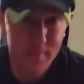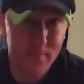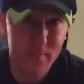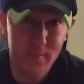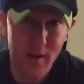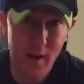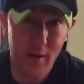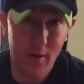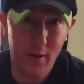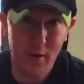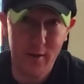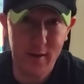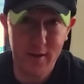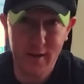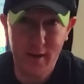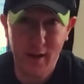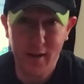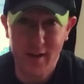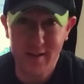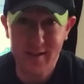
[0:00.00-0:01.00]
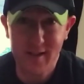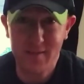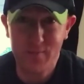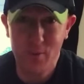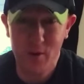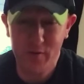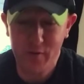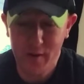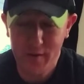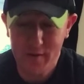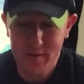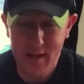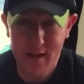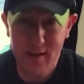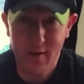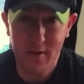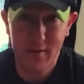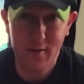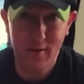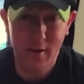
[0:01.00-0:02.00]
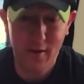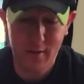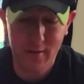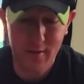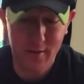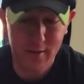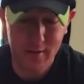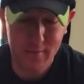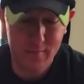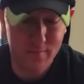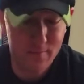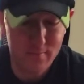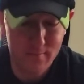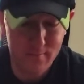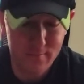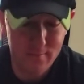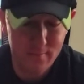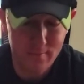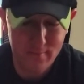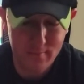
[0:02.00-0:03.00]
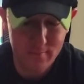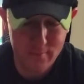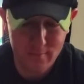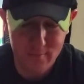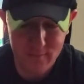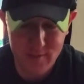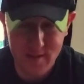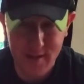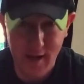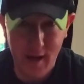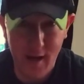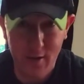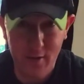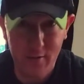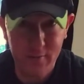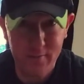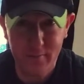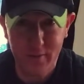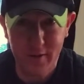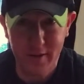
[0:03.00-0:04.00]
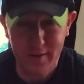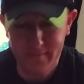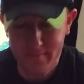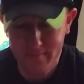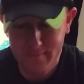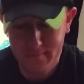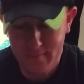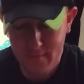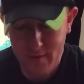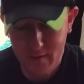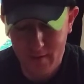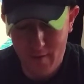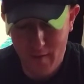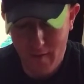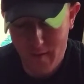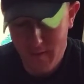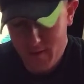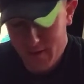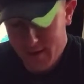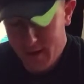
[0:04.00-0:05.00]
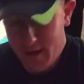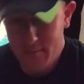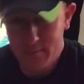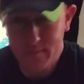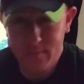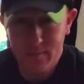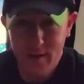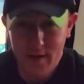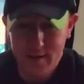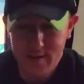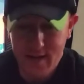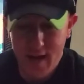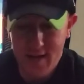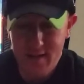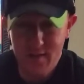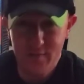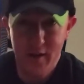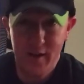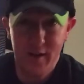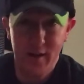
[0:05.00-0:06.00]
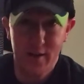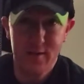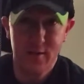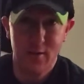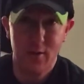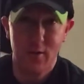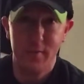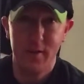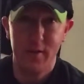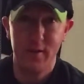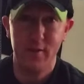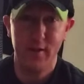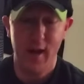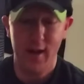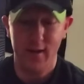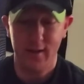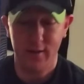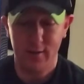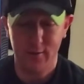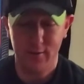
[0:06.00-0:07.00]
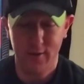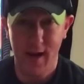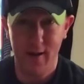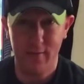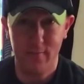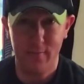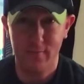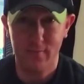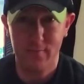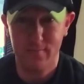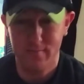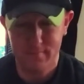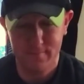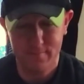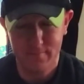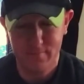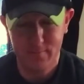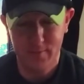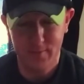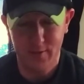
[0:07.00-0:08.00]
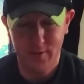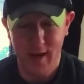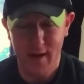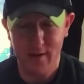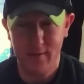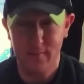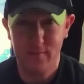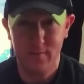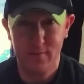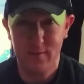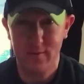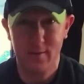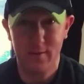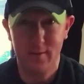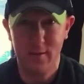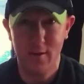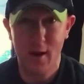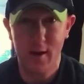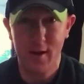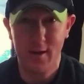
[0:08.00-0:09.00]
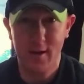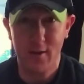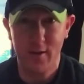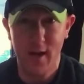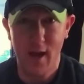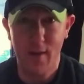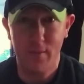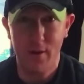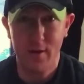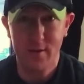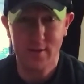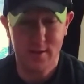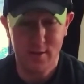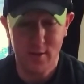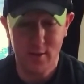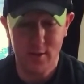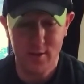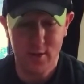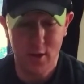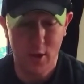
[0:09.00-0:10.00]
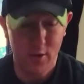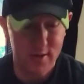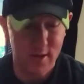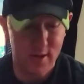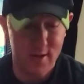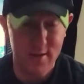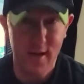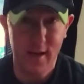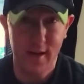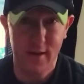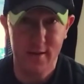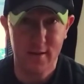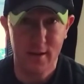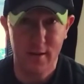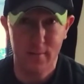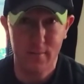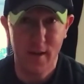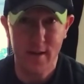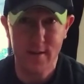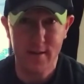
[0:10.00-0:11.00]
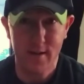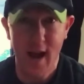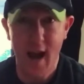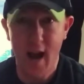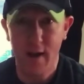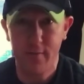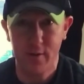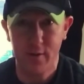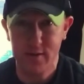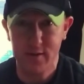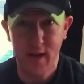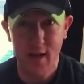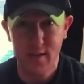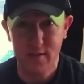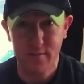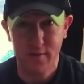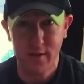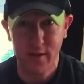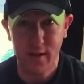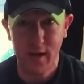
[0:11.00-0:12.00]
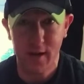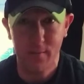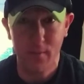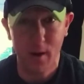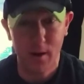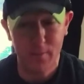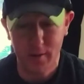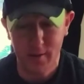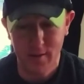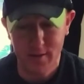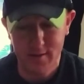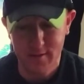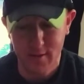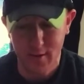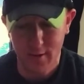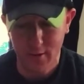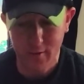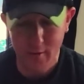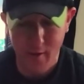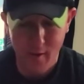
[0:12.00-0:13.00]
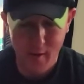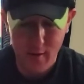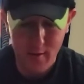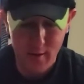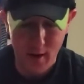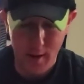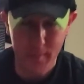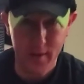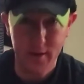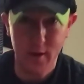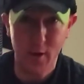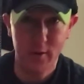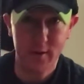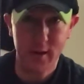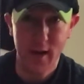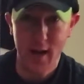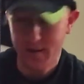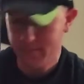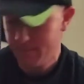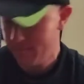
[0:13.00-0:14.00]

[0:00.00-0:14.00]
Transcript: I think they got 6.5 out of 10 on the scale, but again, it's Castlevania, so I mean you can't knock it down that much because there's no such thing as an average Castlevania game in my opinion. So I'm gonna go with that.